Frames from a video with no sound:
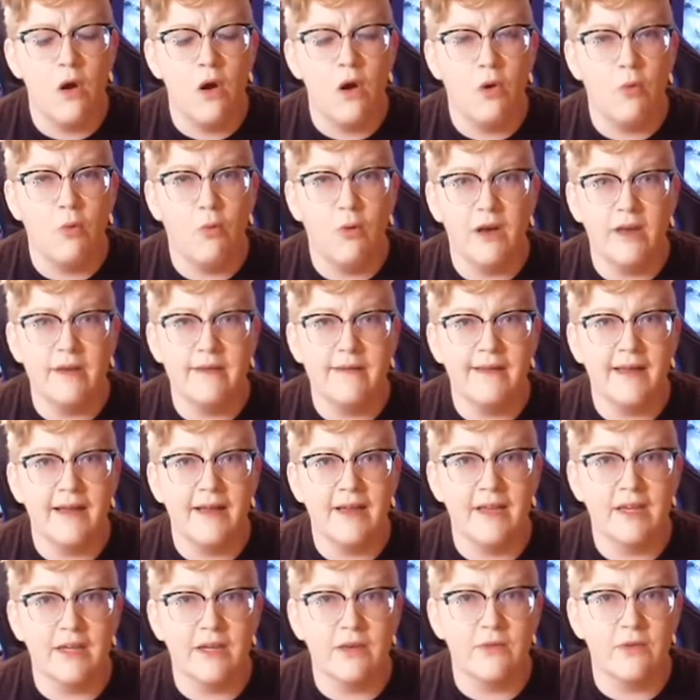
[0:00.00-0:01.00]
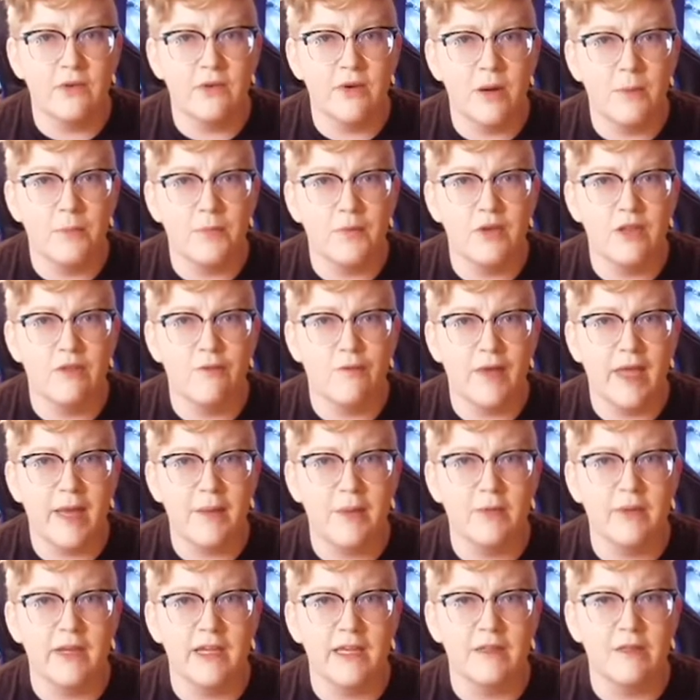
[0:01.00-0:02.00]
One, I grew up with
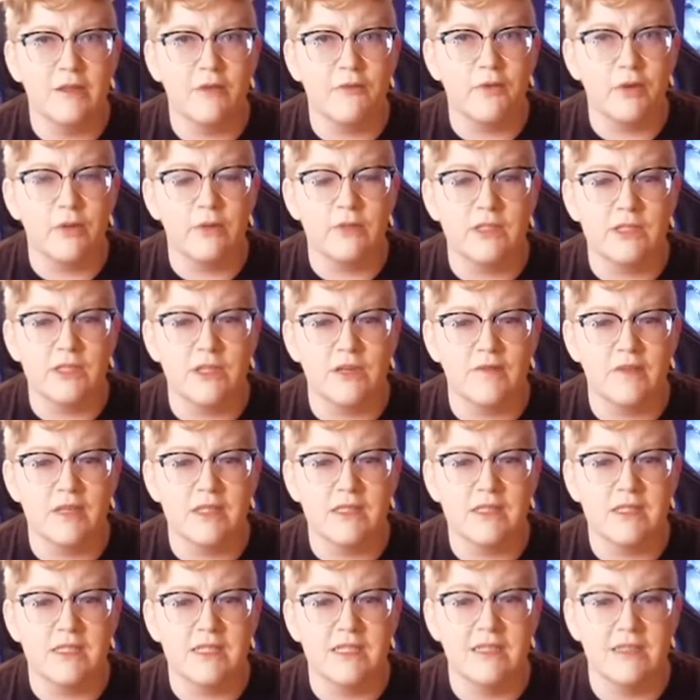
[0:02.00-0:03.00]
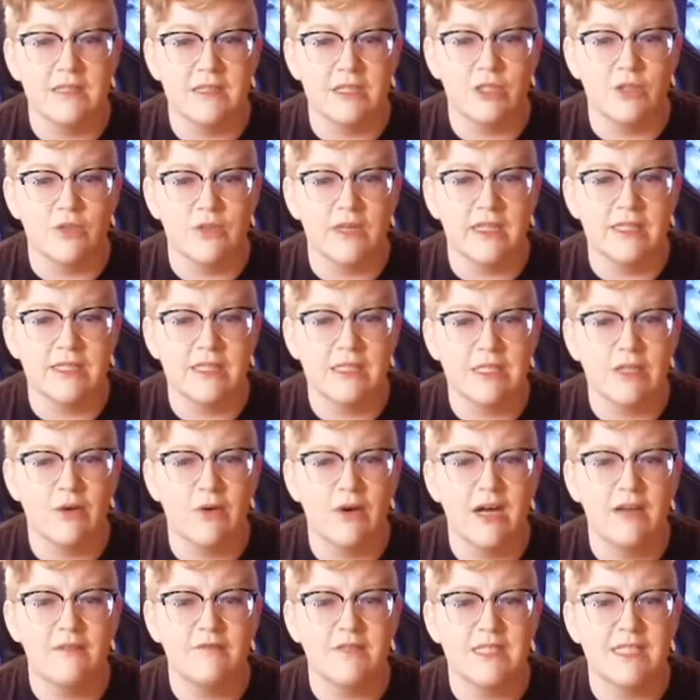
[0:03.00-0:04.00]
family in the food service industry, so
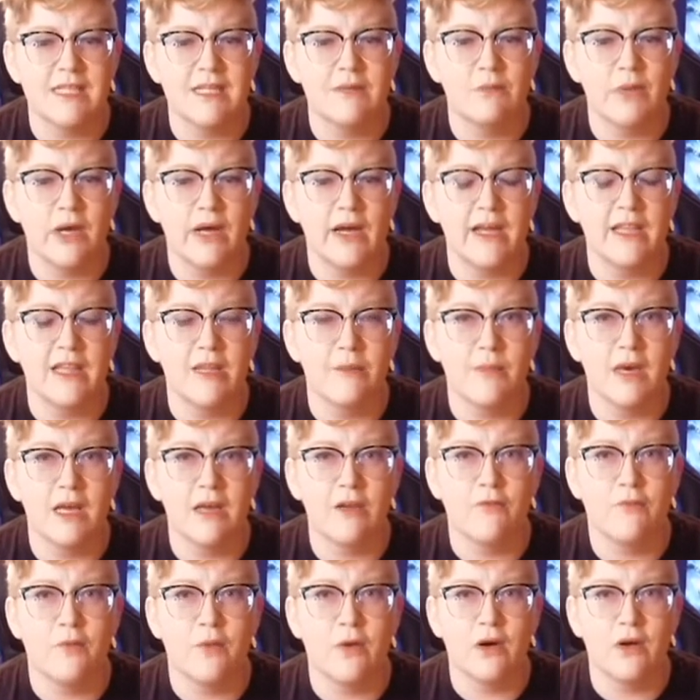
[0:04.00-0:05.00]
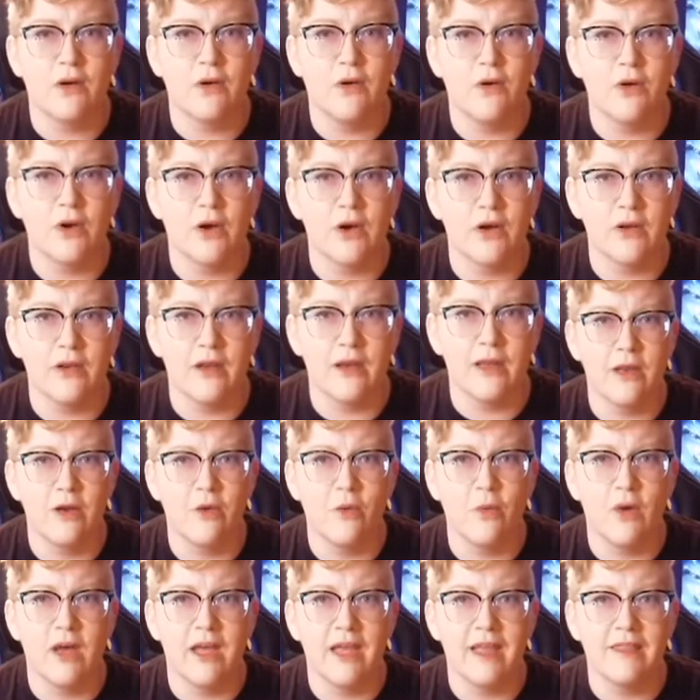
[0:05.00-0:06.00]
I've seen behind the metaphorical curtain
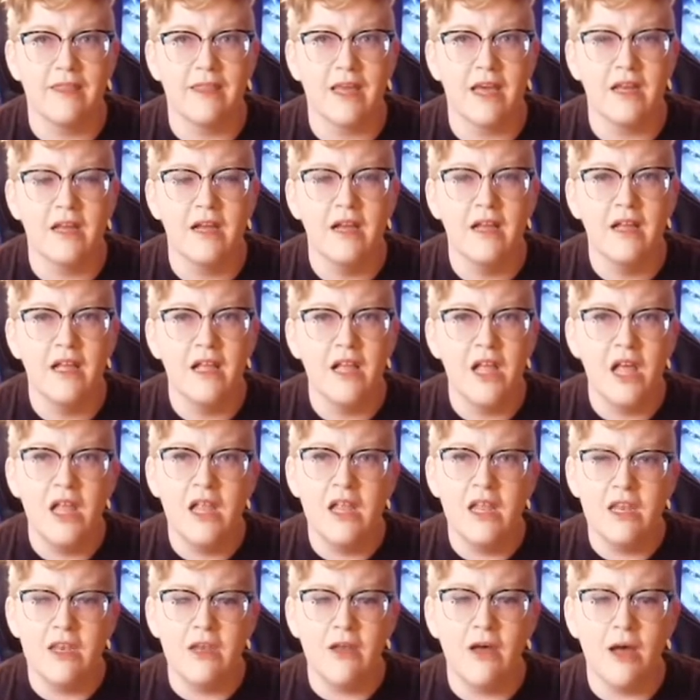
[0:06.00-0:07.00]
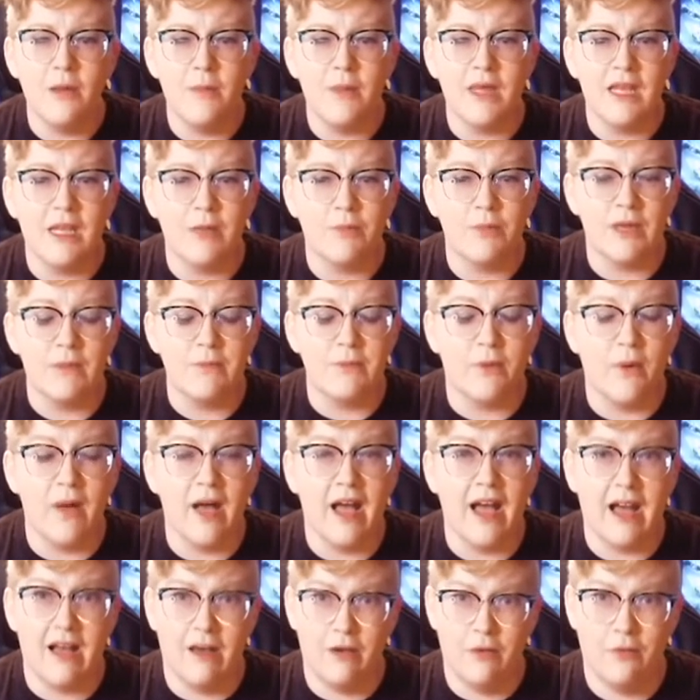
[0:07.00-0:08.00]
a way that not many people
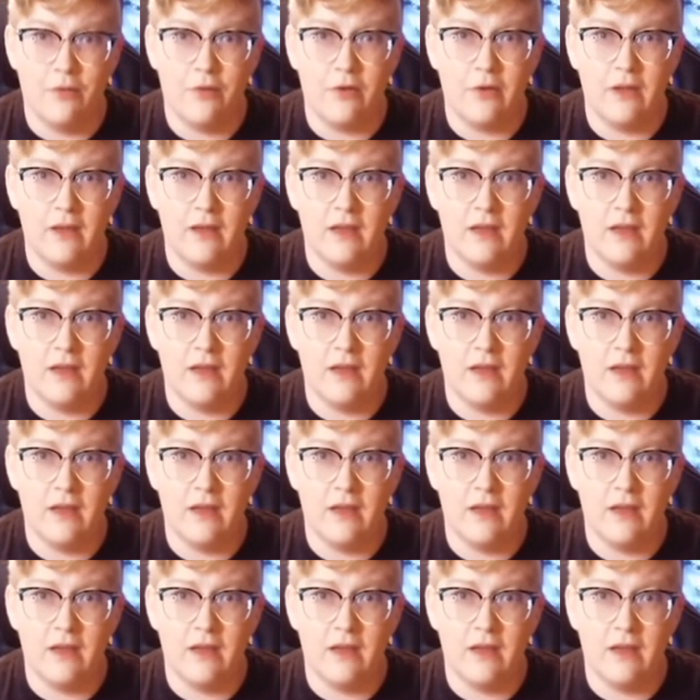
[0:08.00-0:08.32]
have.